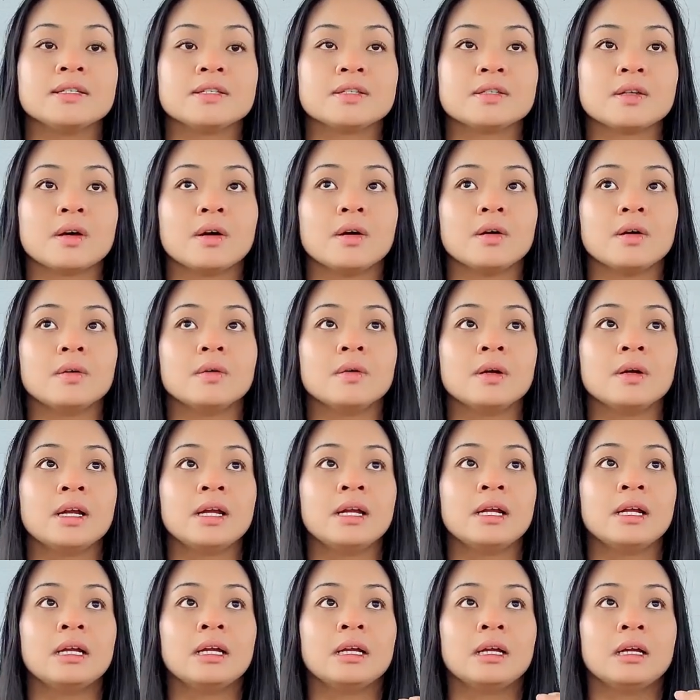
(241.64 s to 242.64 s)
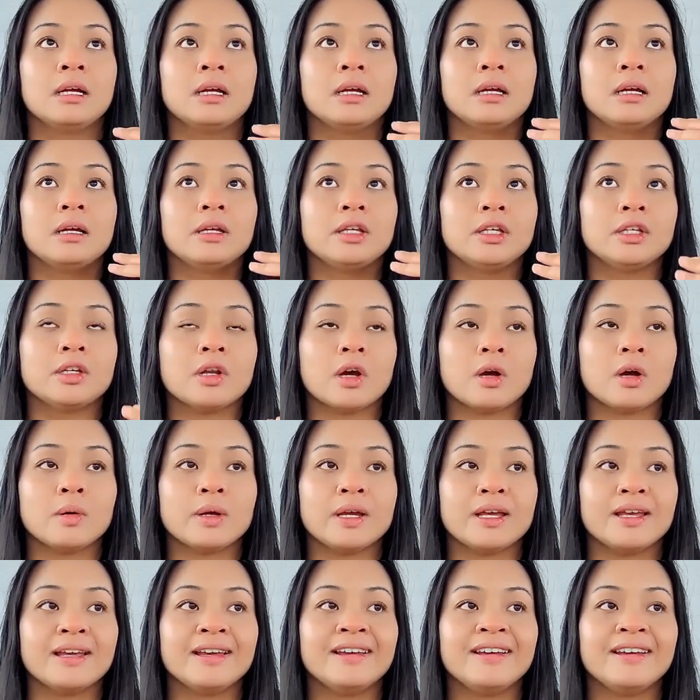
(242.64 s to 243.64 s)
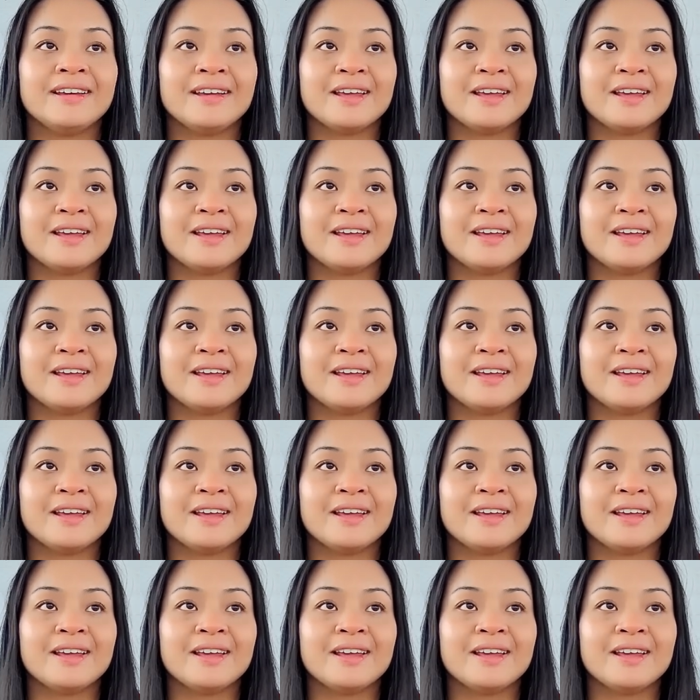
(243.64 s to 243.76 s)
And so, you know,